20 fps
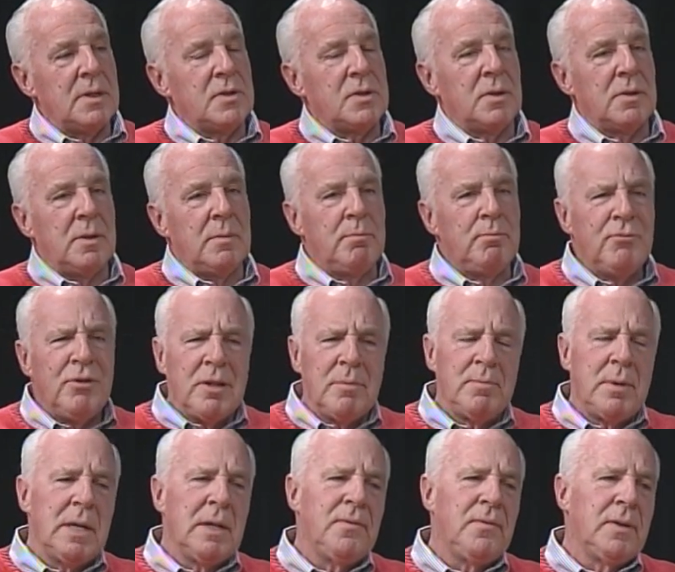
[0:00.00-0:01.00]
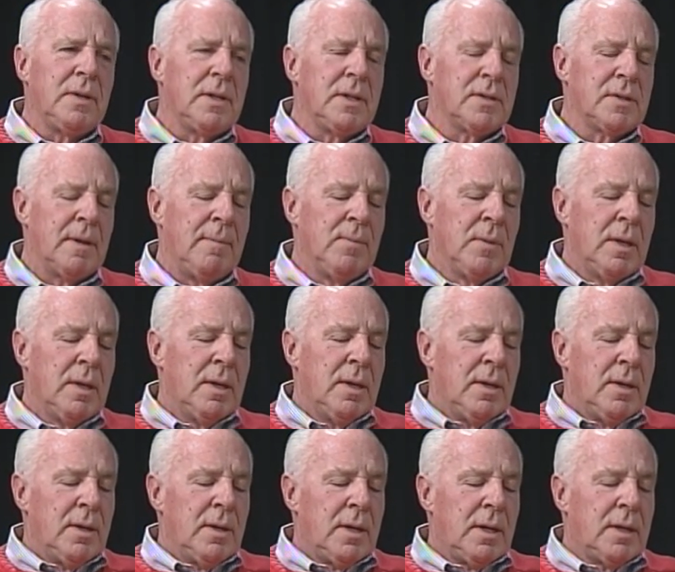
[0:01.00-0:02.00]
So the real benefit is
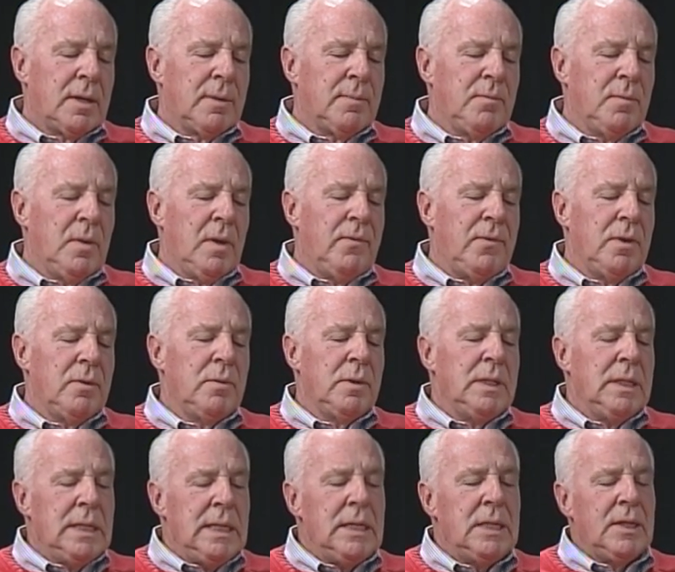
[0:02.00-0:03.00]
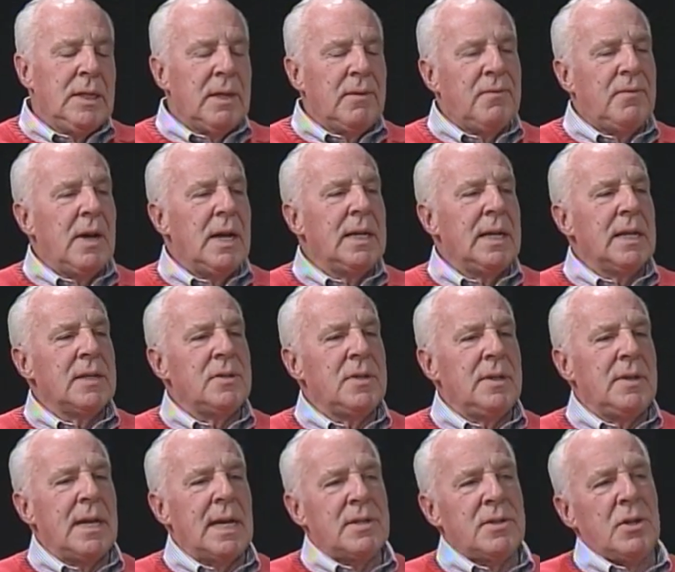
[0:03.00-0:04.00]
if you need to get
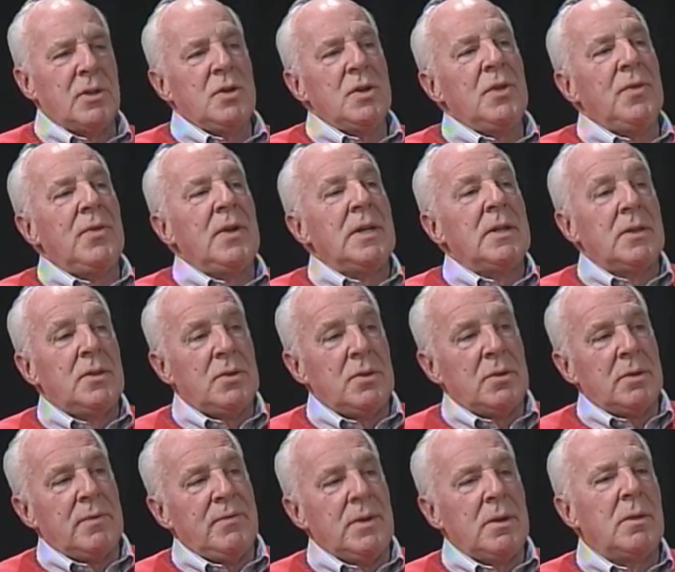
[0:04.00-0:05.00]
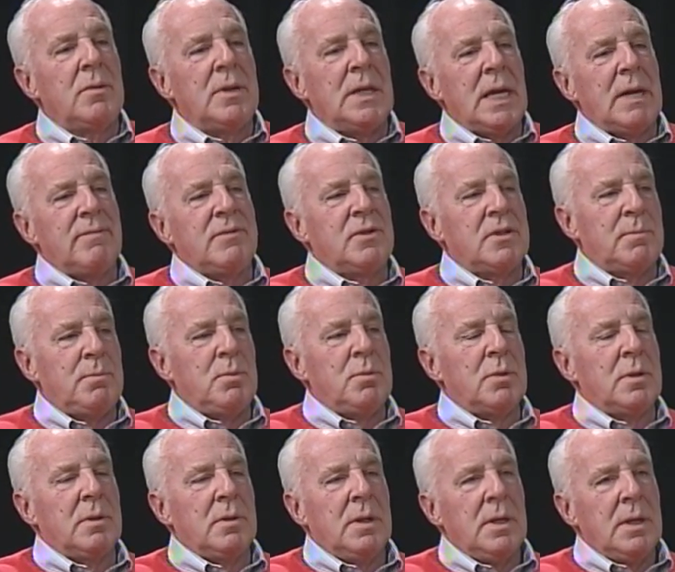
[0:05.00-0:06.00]
financing, that's a good thing to do if you don't have support